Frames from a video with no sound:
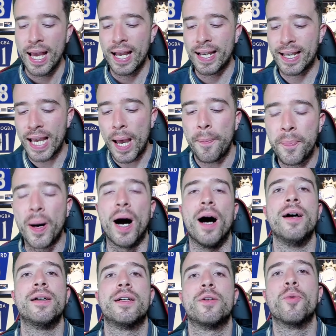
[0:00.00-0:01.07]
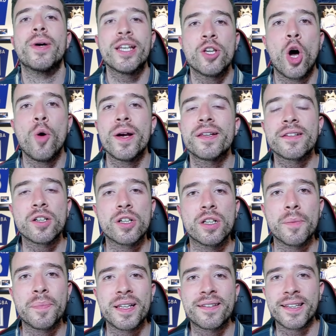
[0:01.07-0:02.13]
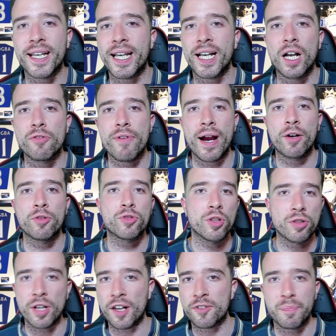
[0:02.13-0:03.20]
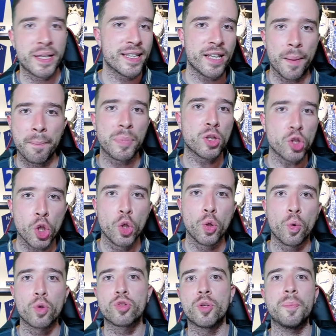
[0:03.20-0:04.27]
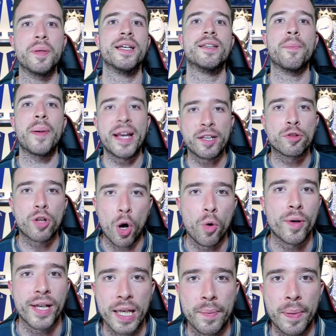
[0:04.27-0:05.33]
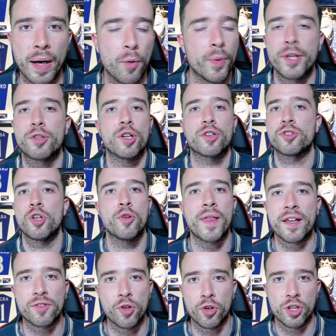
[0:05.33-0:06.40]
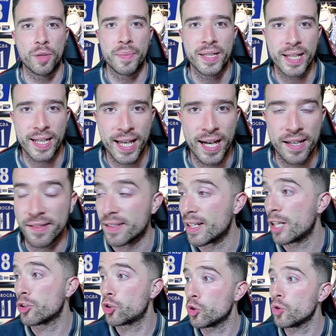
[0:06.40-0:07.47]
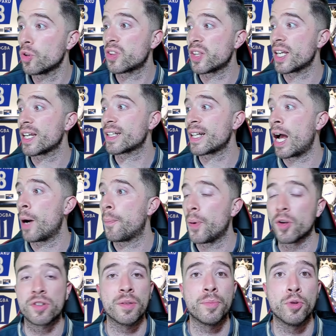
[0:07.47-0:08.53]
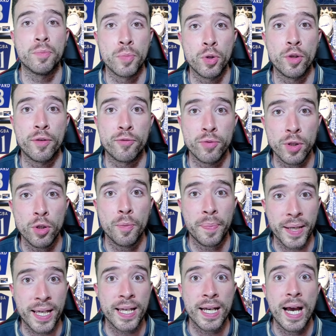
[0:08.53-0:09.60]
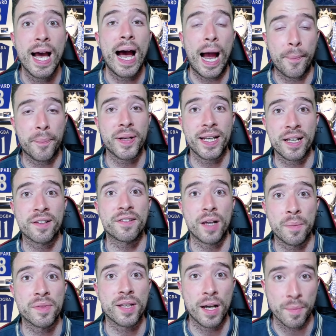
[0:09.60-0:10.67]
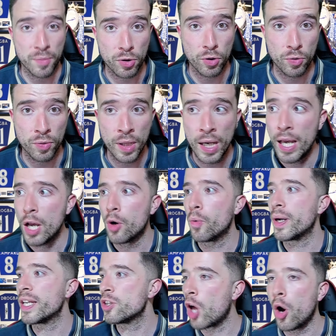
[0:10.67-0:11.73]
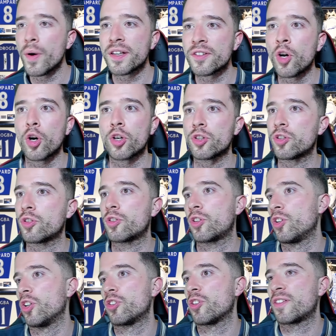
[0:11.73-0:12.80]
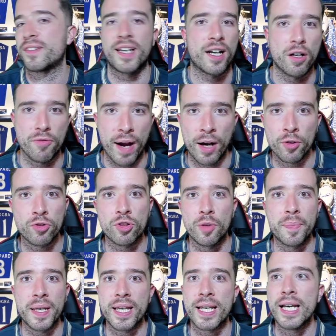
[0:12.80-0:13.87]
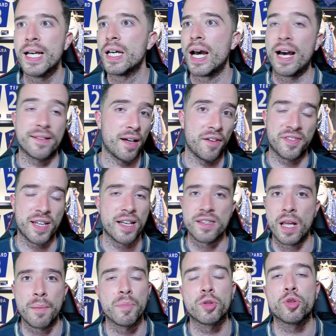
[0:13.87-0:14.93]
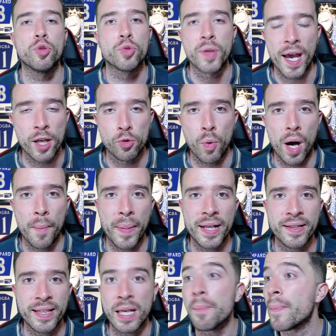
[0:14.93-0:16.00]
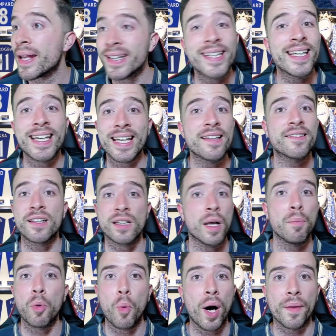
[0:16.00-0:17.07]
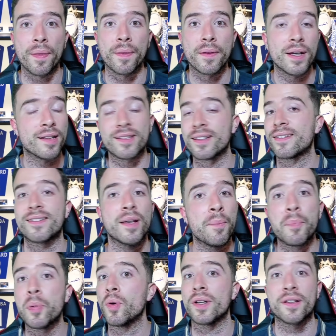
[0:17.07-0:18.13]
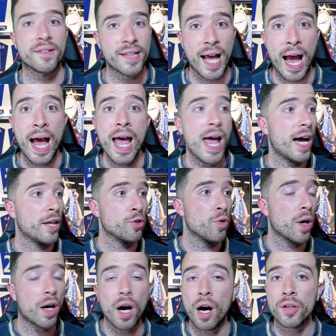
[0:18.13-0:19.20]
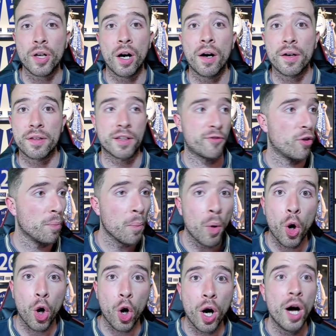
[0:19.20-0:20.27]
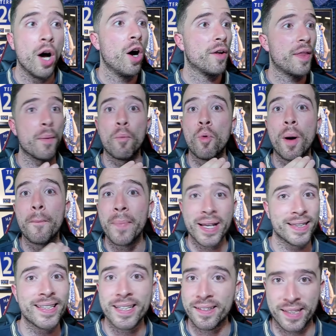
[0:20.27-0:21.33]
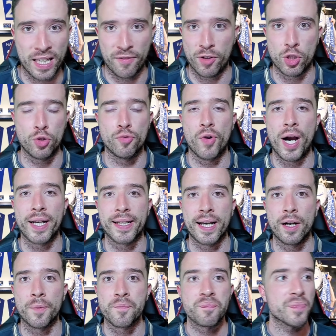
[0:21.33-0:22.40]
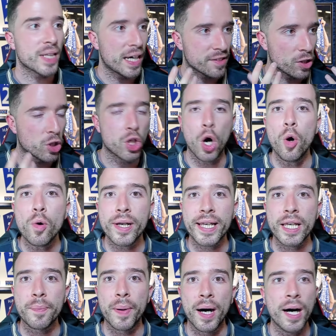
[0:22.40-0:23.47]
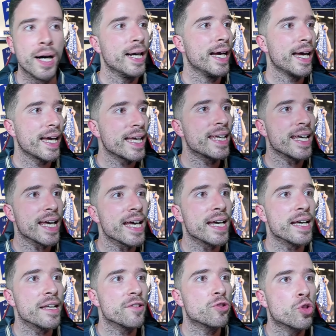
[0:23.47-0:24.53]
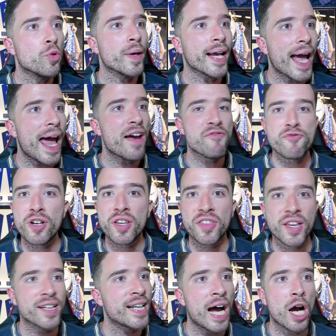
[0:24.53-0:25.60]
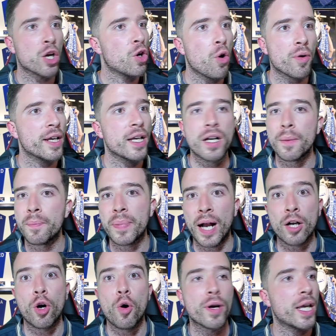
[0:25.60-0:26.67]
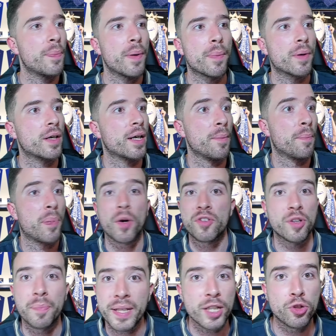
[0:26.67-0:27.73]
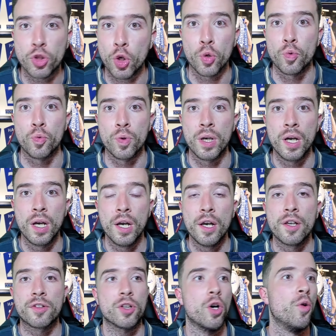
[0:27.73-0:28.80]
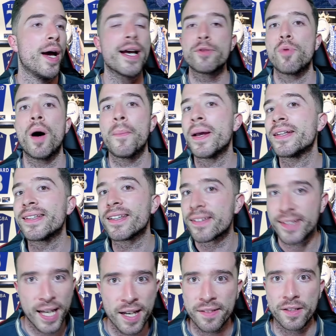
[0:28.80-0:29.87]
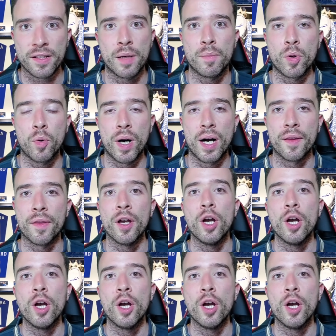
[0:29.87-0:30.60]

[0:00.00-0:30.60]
Kepa, we know, isn't going to be sticking around to just be number two or to be the bench goalkeeper. We just know that's not going to be the case. And I do think that a possible move will be happening sometime soon. We know he's not going to just stick around to be, as I've said, number two to Edouard Mendy. Mendy is the number one. It's as simple as that. And you can't ask for more than what Mendy is giving you right now. As a goalkeeper, he is doing everything that a goalkeeper a goalkeeper can possibly do. So Edouard Mendy stays at number one.